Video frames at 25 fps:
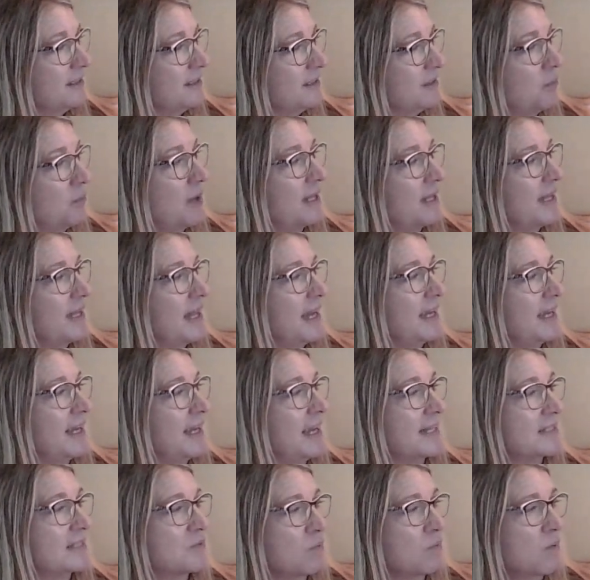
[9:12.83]
When they
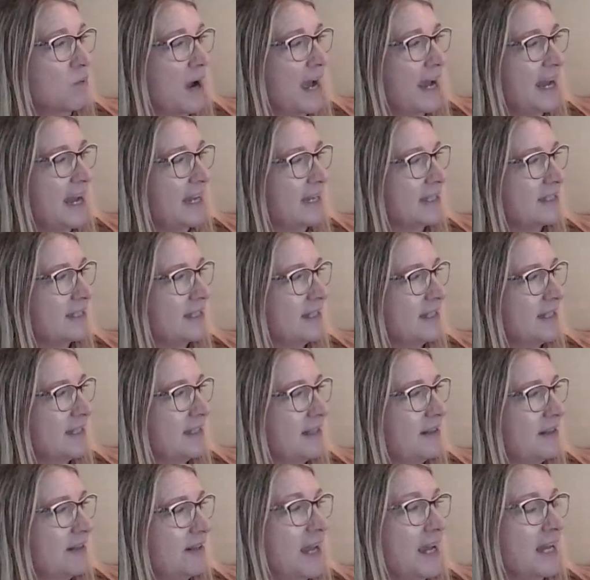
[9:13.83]
guess right,
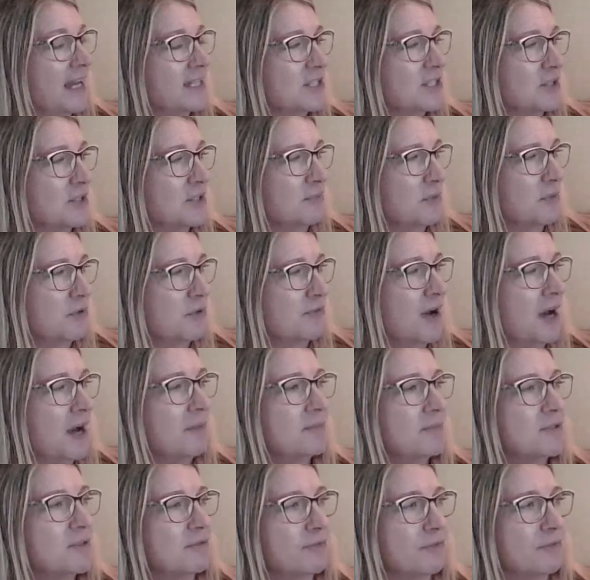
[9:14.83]
they get to move
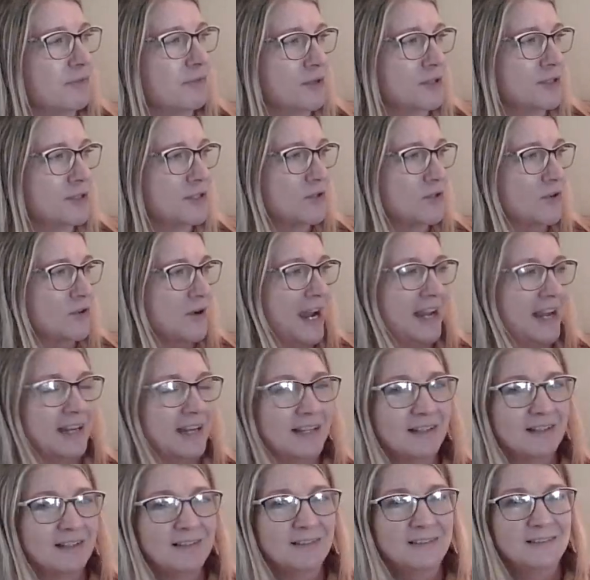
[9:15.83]
up to first grade.